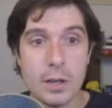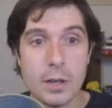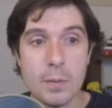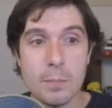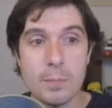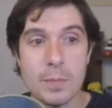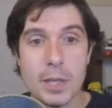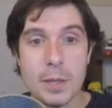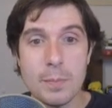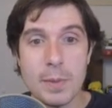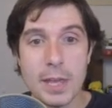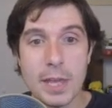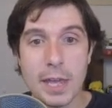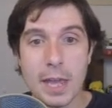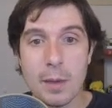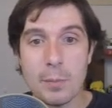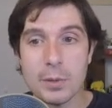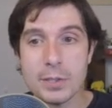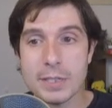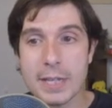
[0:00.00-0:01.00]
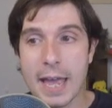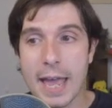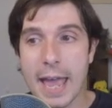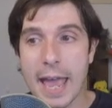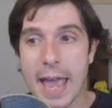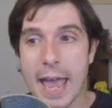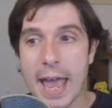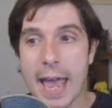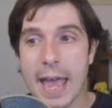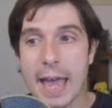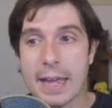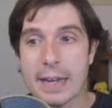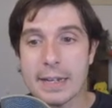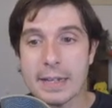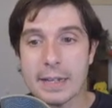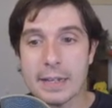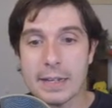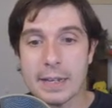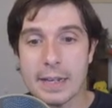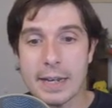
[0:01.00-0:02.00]
me being able to add
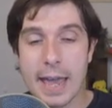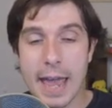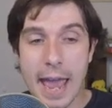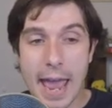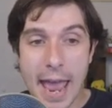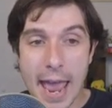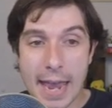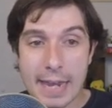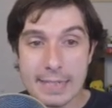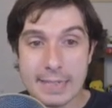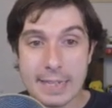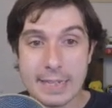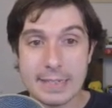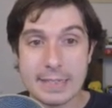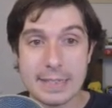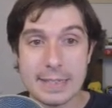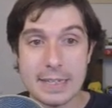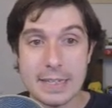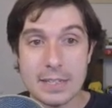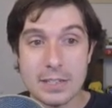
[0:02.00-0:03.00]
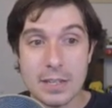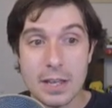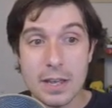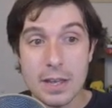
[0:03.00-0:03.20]
and access these